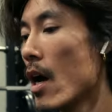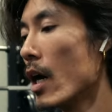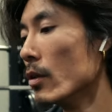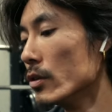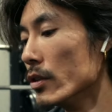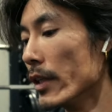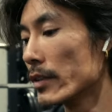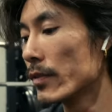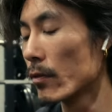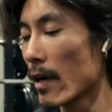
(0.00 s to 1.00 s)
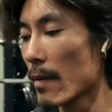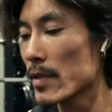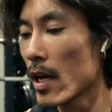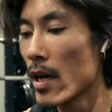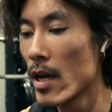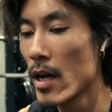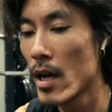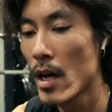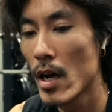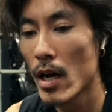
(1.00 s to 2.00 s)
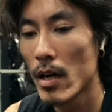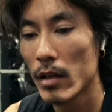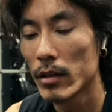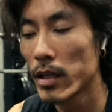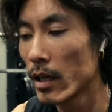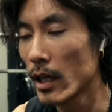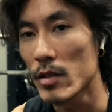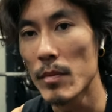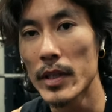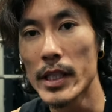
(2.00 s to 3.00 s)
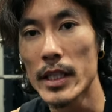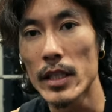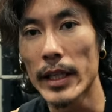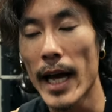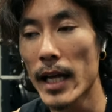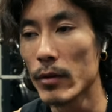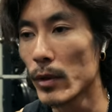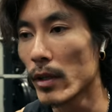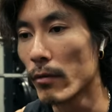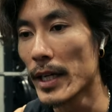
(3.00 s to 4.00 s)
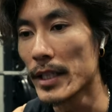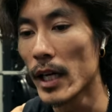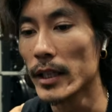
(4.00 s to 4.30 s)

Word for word: I'll do this for reps as many as I can with the rate